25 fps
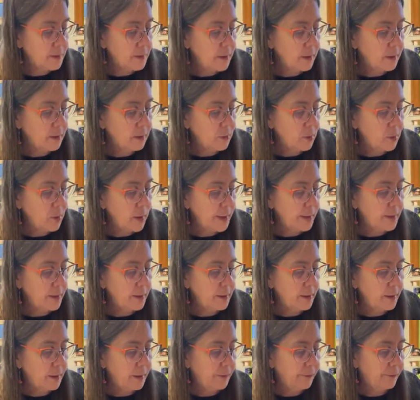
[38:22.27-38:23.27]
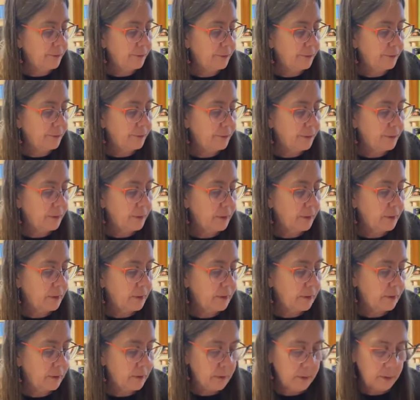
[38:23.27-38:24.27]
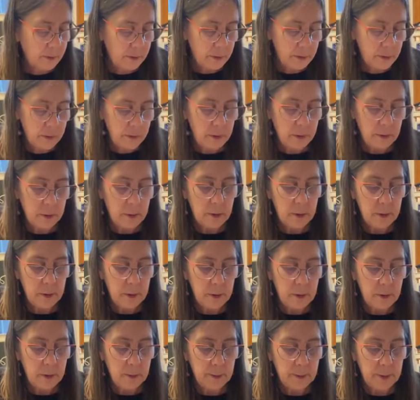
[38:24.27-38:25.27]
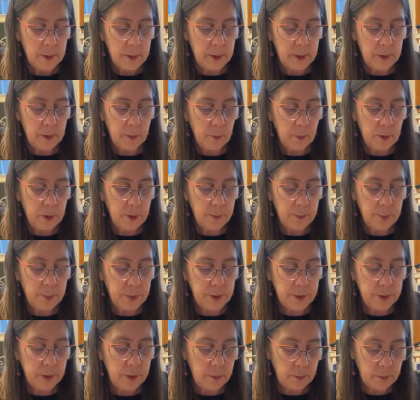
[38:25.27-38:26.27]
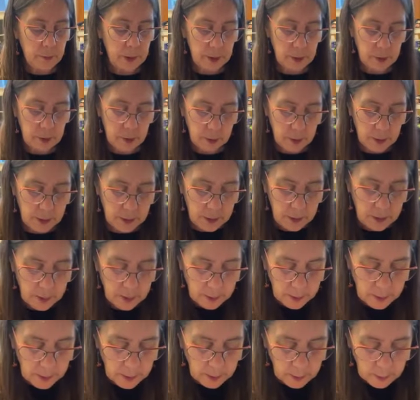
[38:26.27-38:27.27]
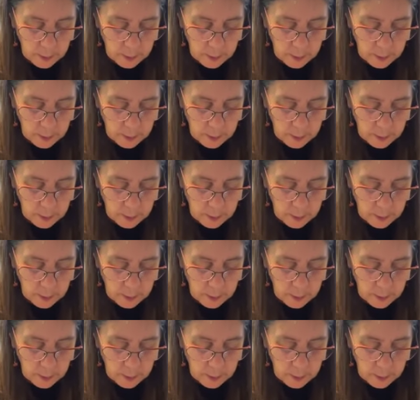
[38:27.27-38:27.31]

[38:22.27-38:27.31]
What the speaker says: It's not quite enough. I don't want to put too much on there